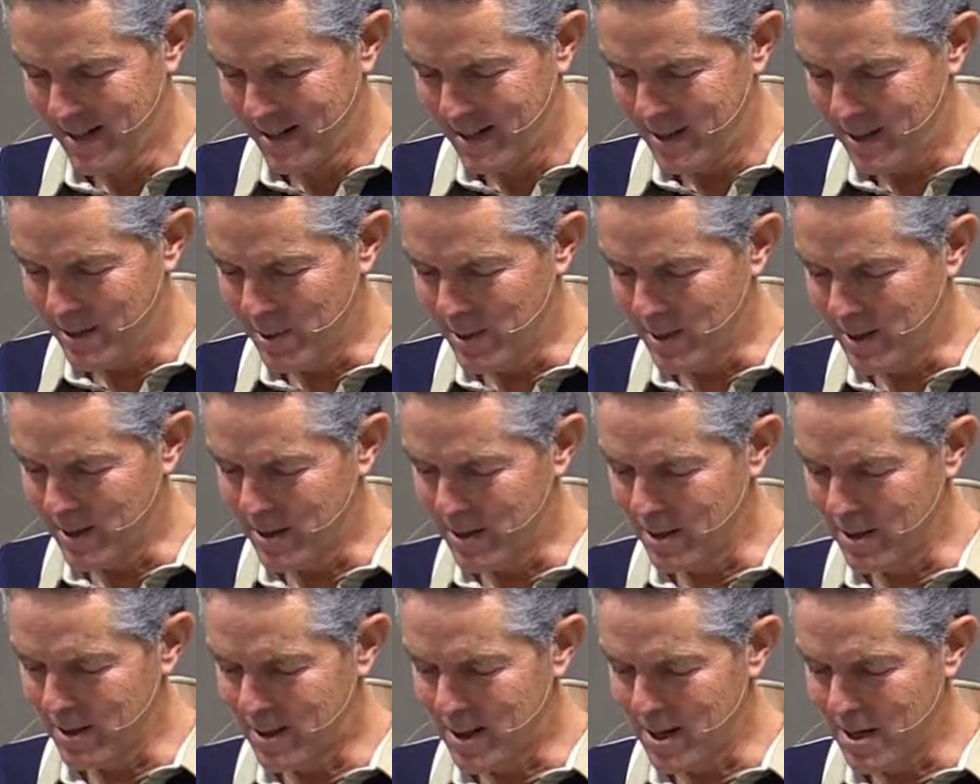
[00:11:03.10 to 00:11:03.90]
you are in
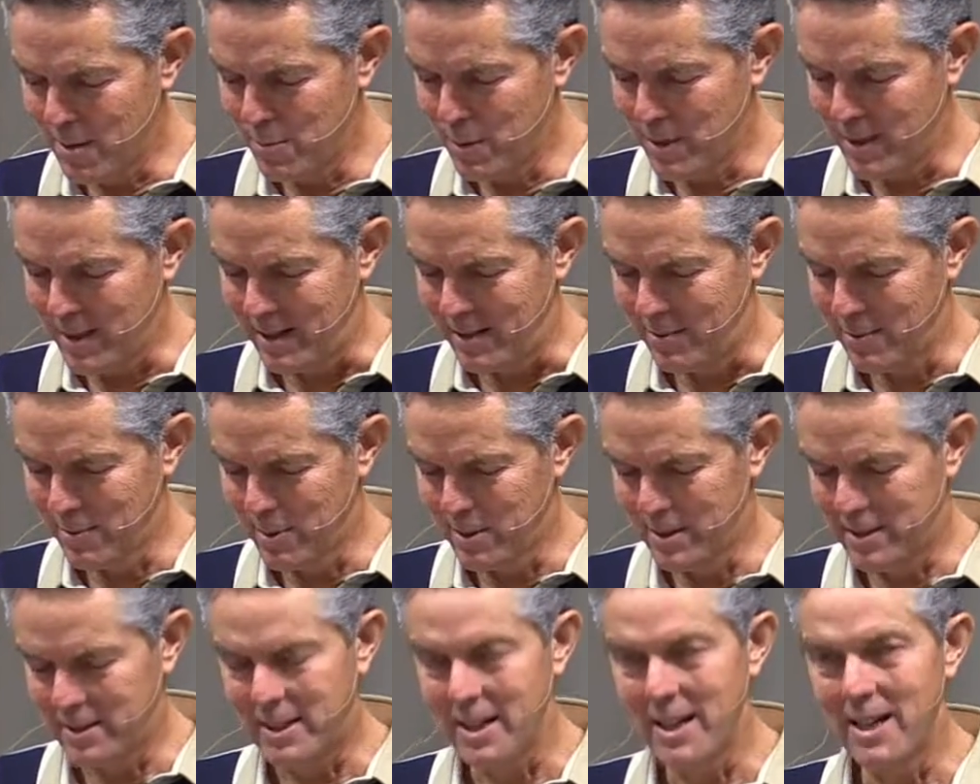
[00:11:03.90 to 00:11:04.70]
good company
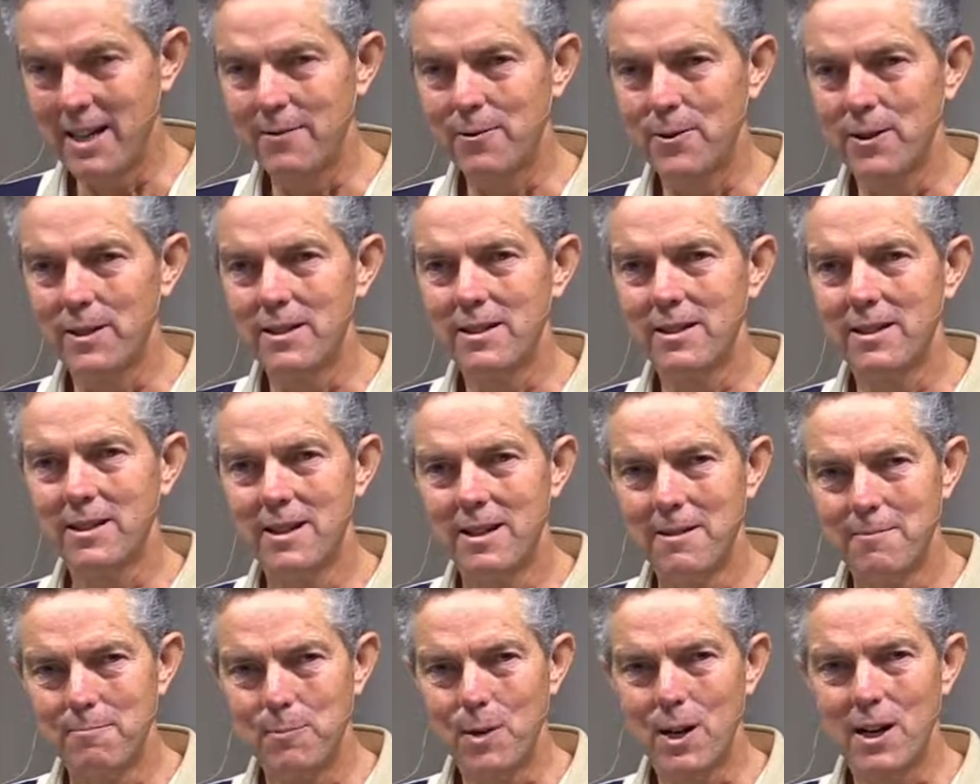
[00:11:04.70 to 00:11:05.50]
with David,
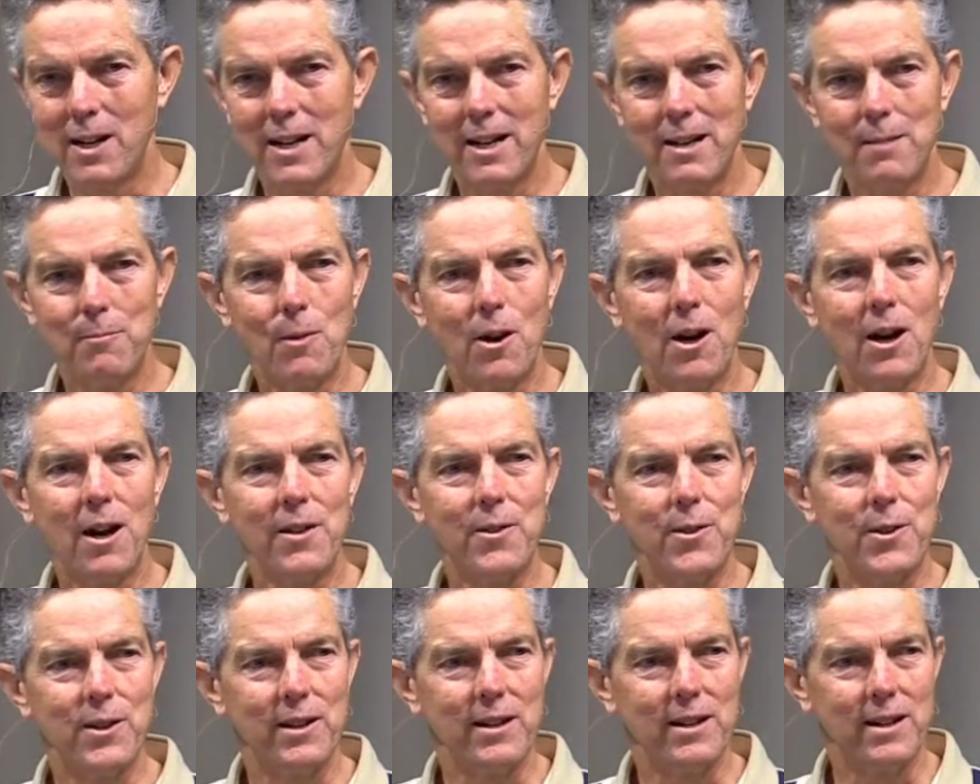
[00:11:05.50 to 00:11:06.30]
Mary and
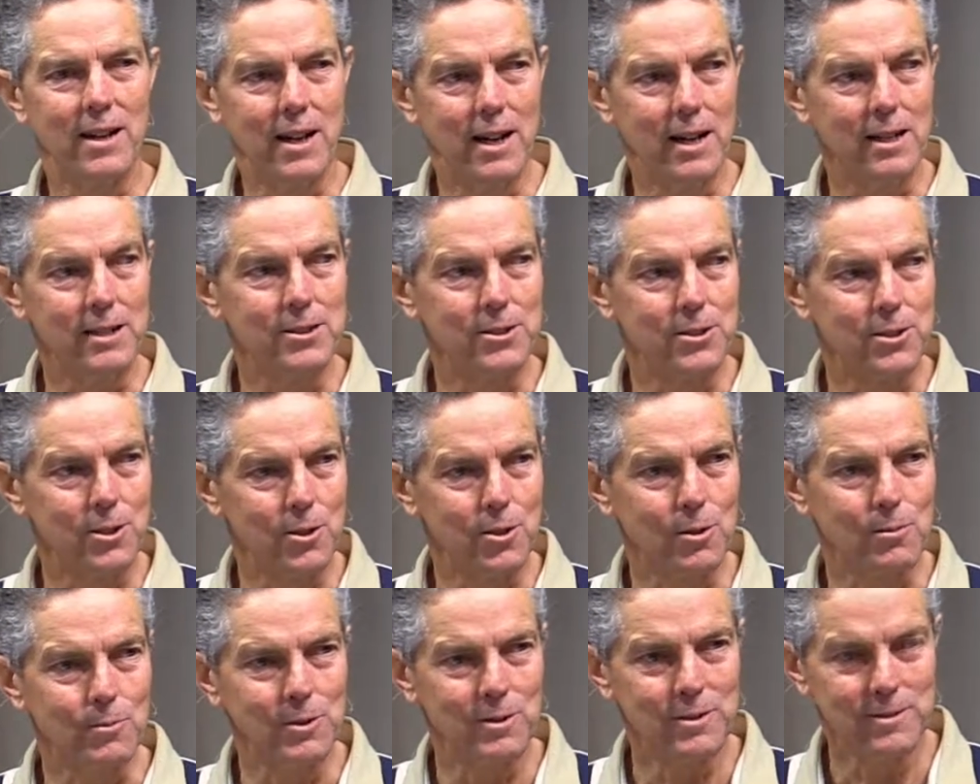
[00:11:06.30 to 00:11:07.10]
Martha, and
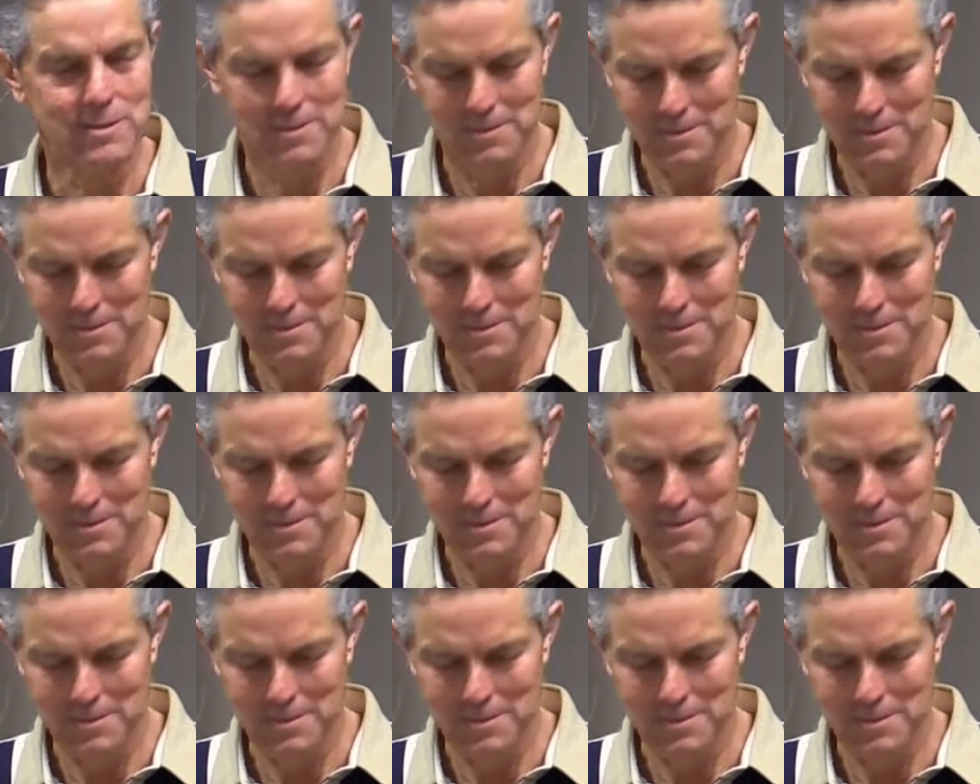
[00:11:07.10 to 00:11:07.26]
Job.